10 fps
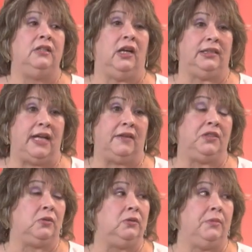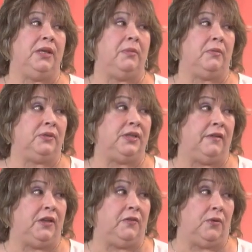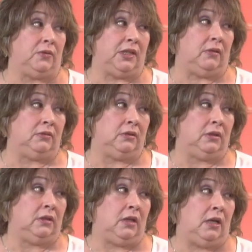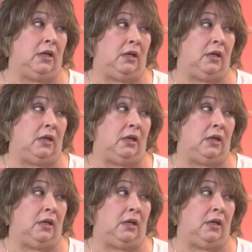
not to have school committee members have their phones out. Mhm.